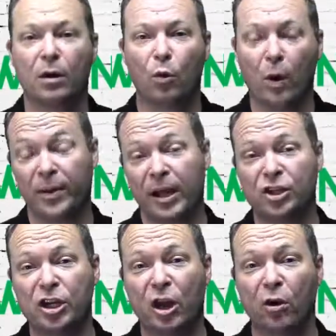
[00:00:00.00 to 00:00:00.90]
Webinar
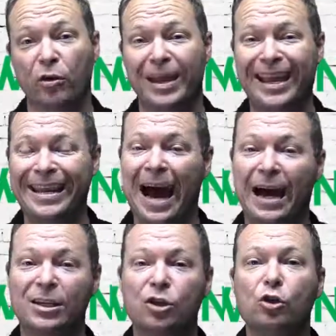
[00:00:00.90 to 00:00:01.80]
Geo,
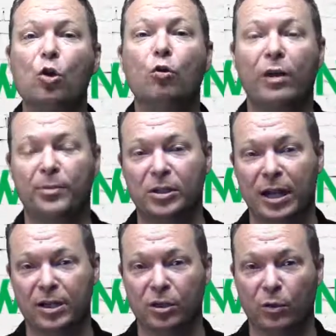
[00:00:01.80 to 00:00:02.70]
enhance your
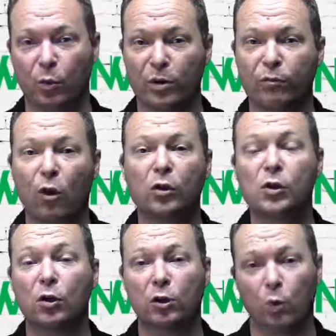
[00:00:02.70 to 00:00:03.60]
reputation with
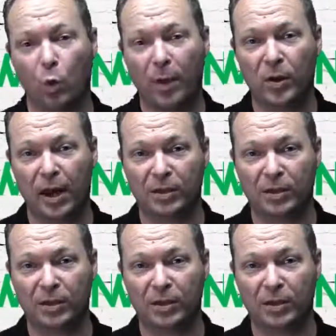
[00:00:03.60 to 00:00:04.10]
rock-solid webinar